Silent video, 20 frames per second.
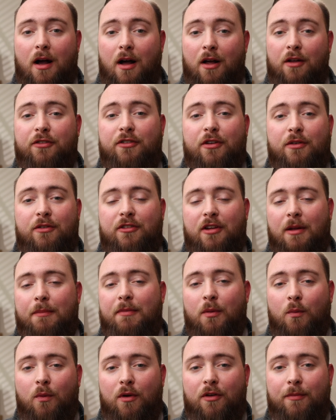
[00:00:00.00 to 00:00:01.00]
Also,
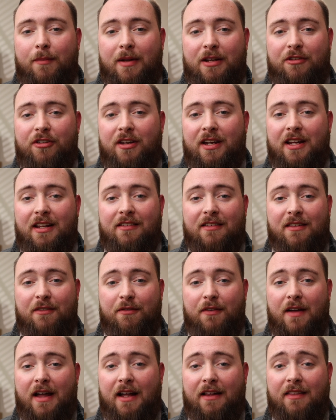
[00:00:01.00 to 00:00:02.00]
something worth mentioning is the
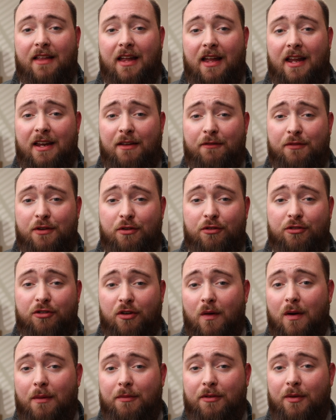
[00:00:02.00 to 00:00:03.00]
fact that if you
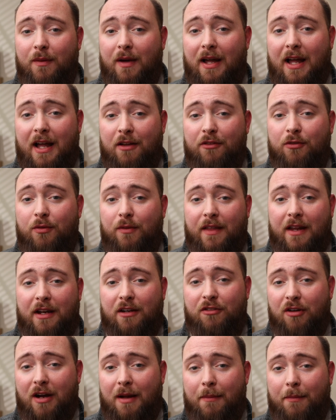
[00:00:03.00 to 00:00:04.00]
show up to a house without
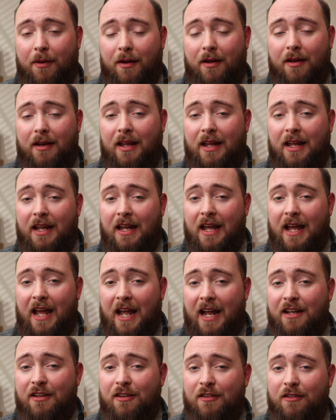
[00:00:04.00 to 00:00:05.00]
a tripod,
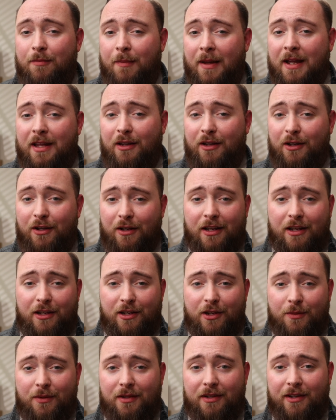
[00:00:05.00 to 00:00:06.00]
agents may look at
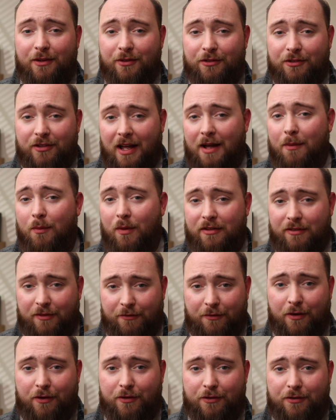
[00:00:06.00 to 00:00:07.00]
you a little sideways
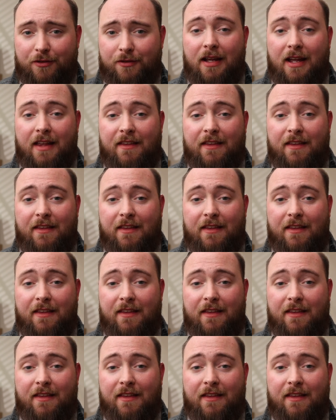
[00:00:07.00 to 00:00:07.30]
at first.